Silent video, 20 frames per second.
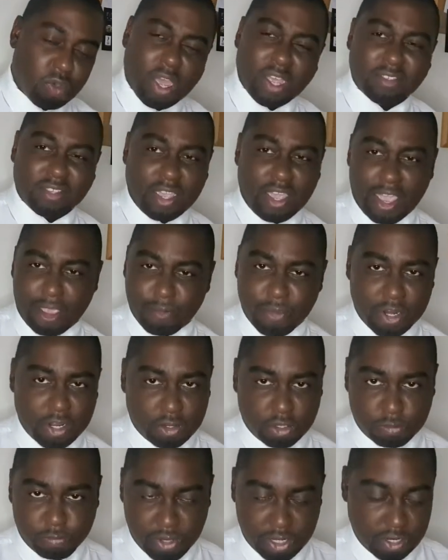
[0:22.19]
I say AYMILLI
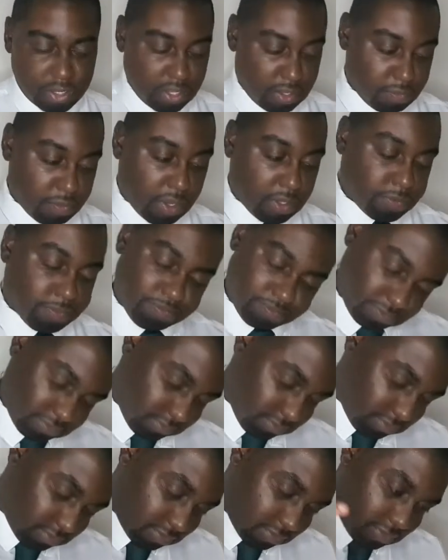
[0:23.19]
goes speed dating, but
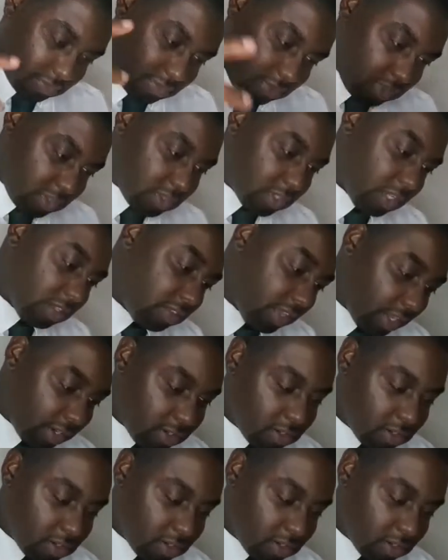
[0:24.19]
this